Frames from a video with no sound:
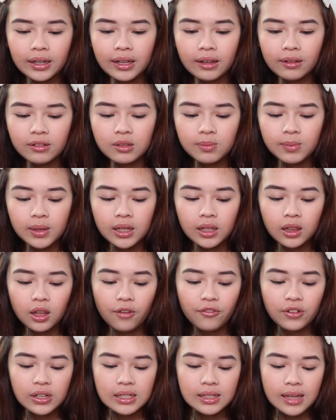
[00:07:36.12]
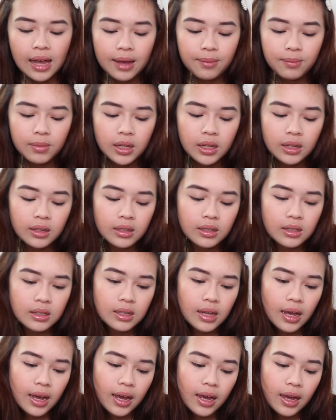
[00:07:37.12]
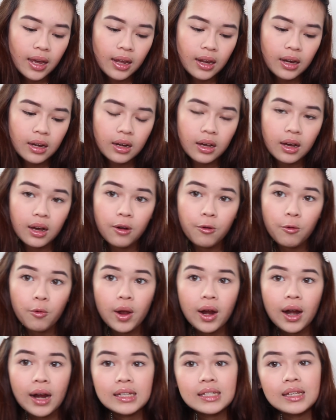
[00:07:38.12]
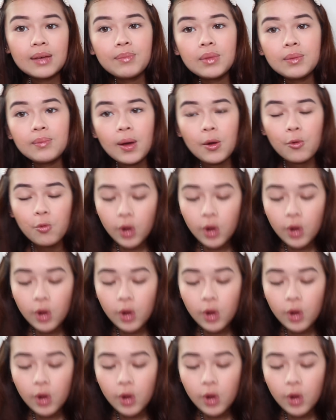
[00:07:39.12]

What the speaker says: it gives me a lot of assignments and where I submit my